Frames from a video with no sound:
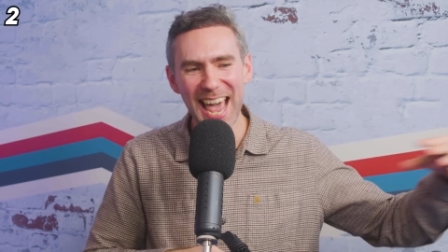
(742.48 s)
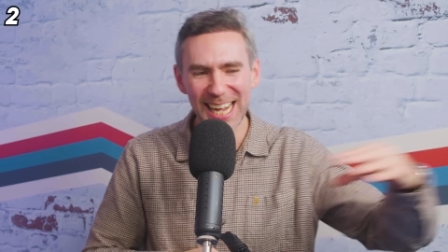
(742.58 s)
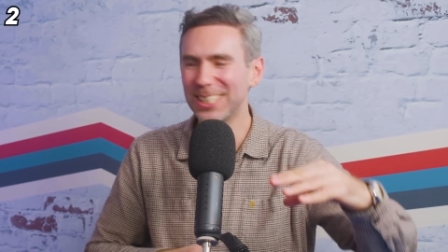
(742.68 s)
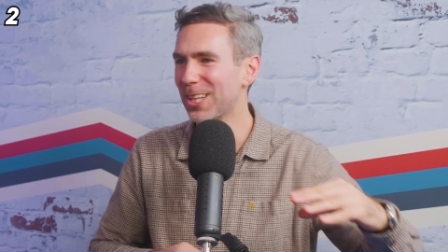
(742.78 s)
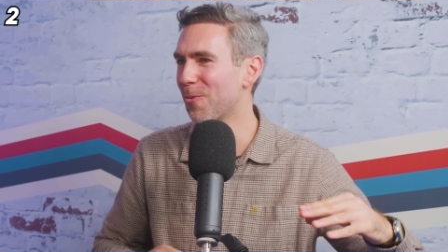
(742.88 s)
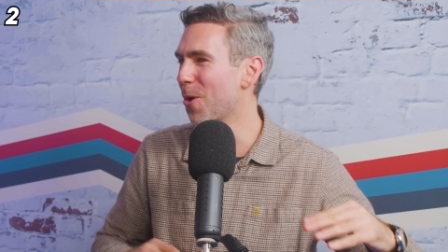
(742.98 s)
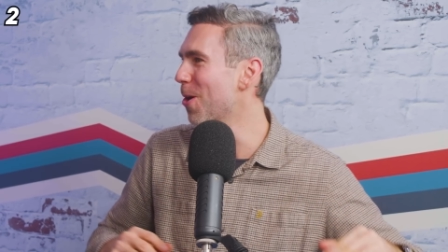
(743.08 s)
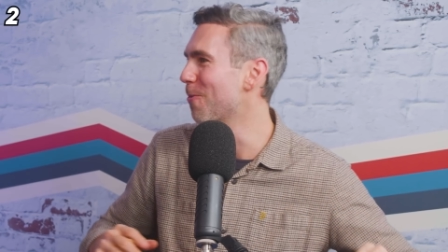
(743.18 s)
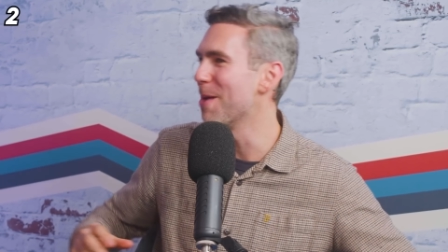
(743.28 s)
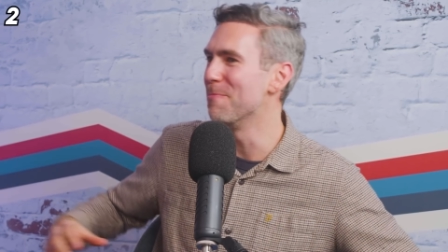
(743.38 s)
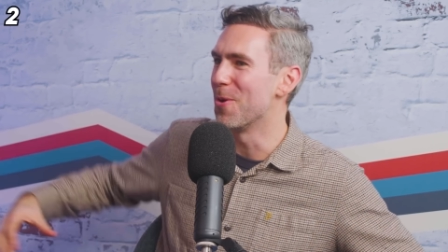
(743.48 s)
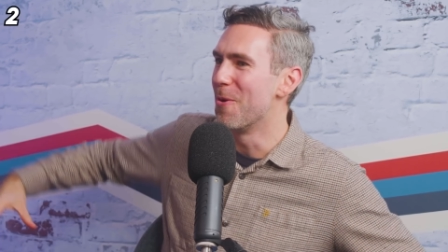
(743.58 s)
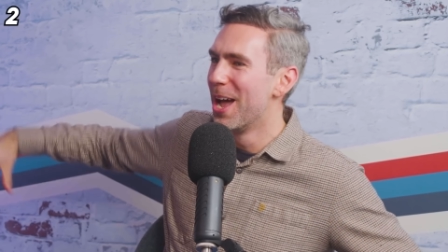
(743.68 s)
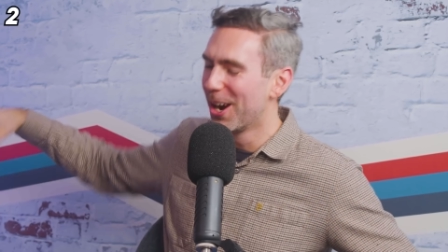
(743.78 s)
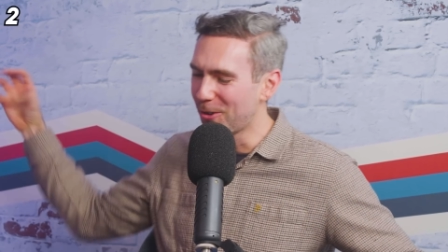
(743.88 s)
to enter the Royal Rumble,
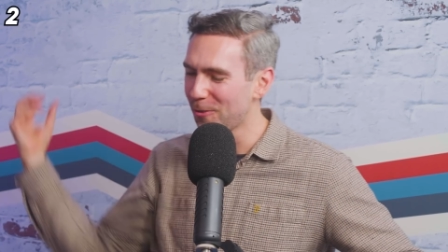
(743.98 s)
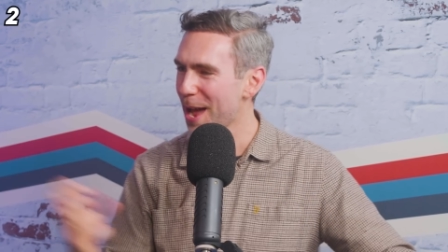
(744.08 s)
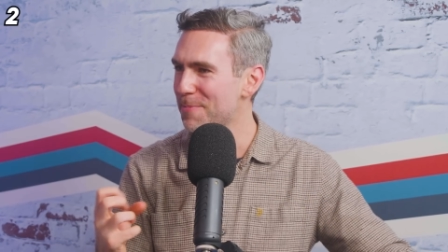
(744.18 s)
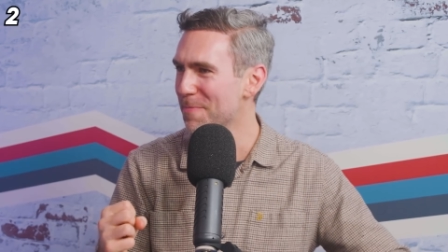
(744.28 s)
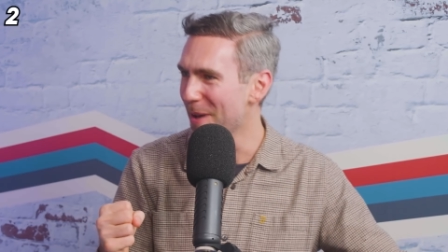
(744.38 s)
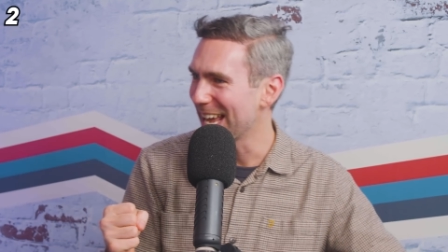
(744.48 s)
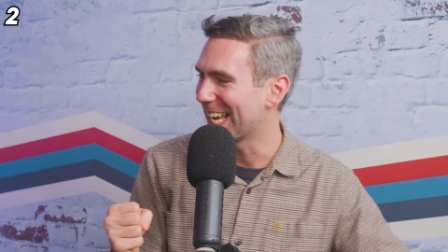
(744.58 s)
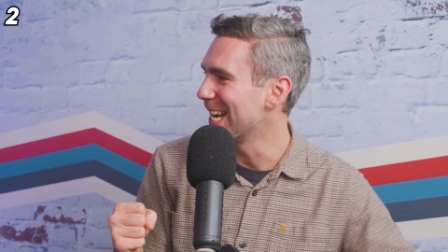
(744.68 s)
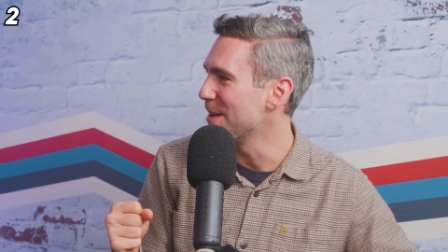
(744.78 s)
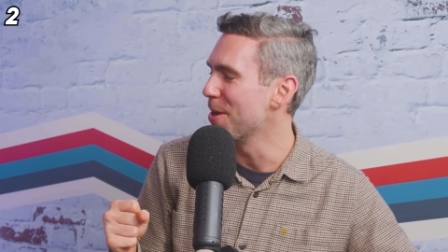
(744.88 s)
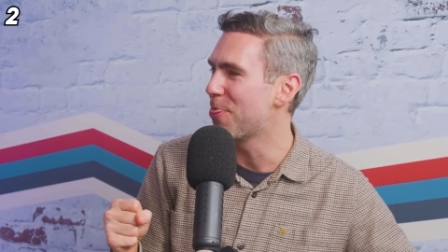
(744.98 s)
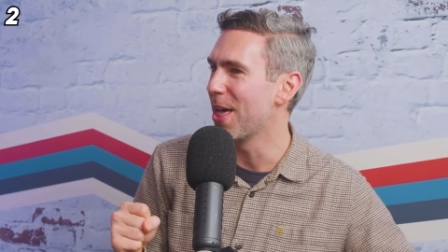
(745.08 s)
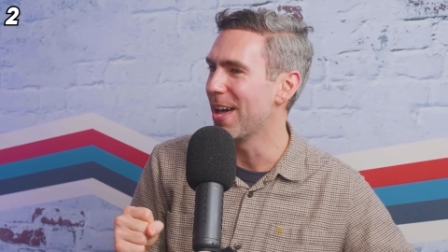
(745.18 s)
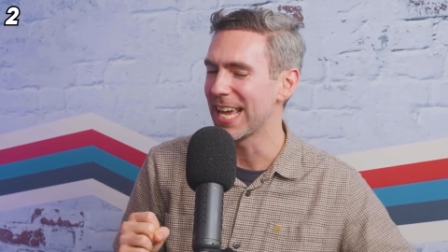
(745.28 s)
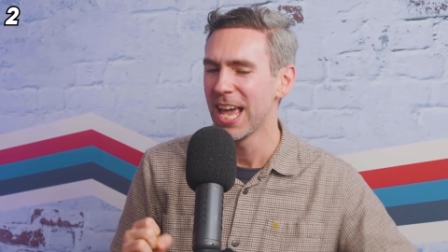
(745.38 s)
grab a mic at number
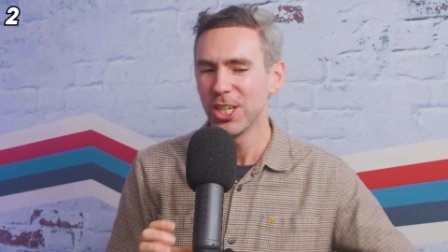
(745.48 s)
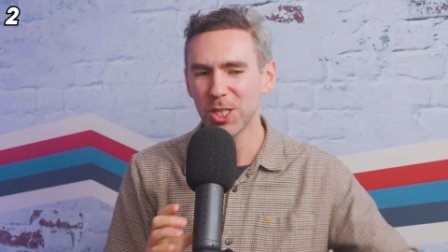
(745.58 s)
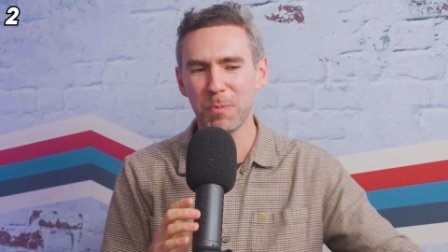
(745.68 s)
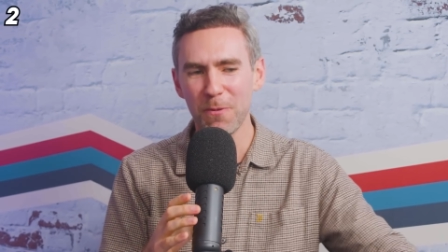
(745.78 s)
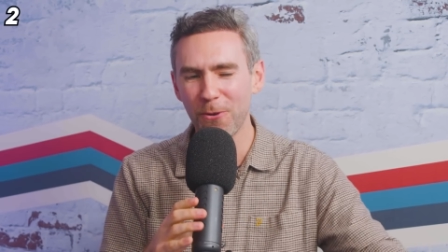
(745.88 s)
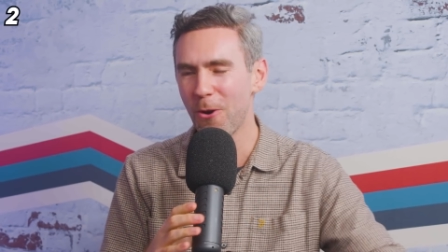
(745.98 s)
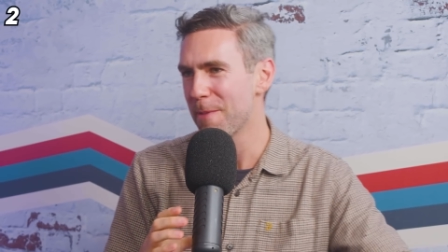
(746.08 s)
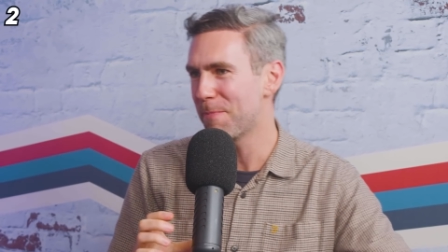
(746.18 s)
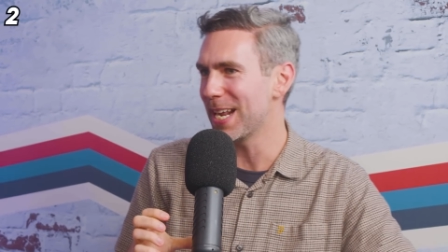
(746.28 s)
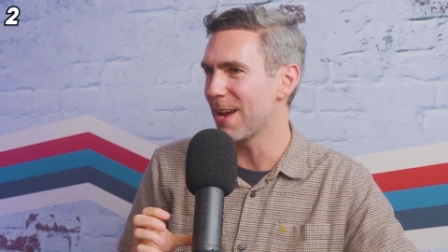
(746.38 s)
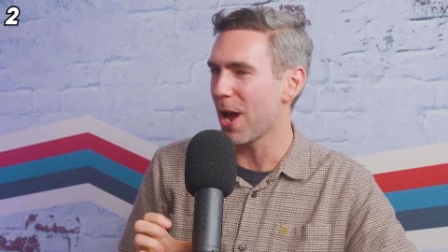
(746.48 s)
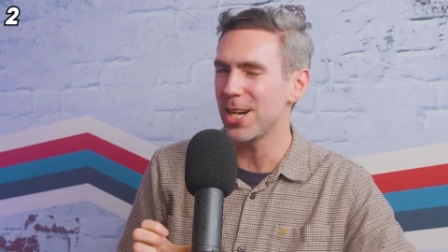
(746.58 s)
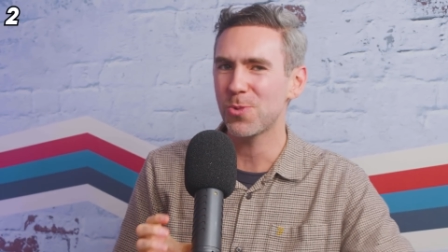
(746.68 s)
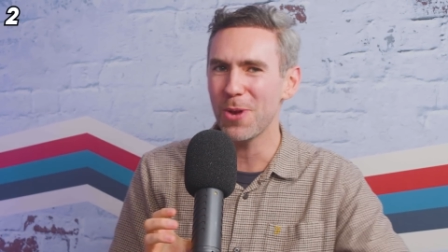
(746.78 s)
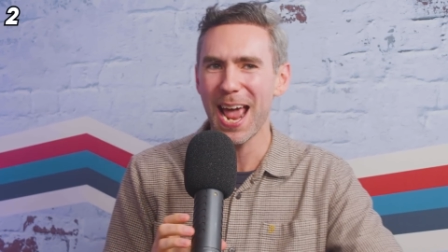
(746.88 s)
30. Just before I beat everyone, I
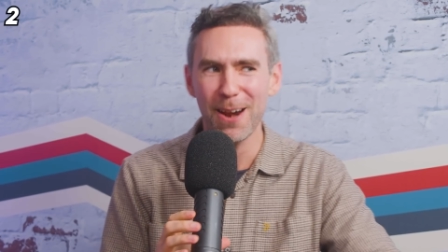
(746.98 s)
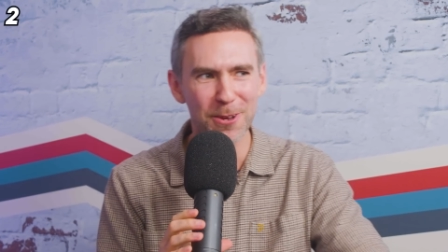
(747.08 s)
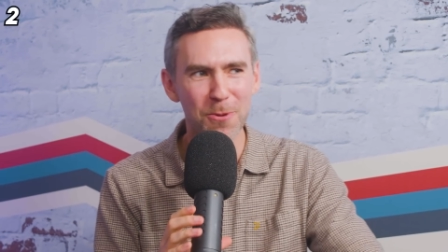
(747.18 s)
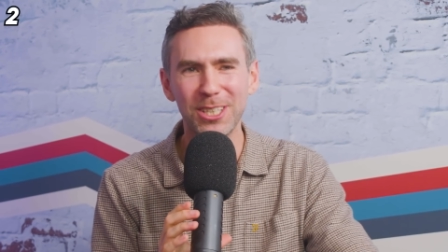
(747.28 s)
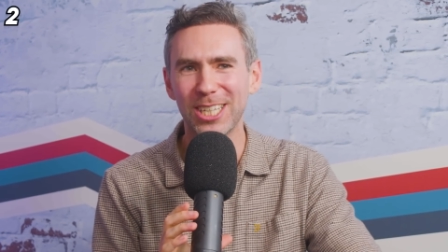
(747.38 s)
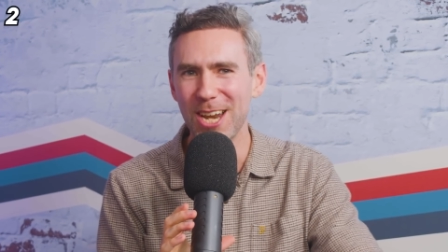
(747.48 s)
just want everyone to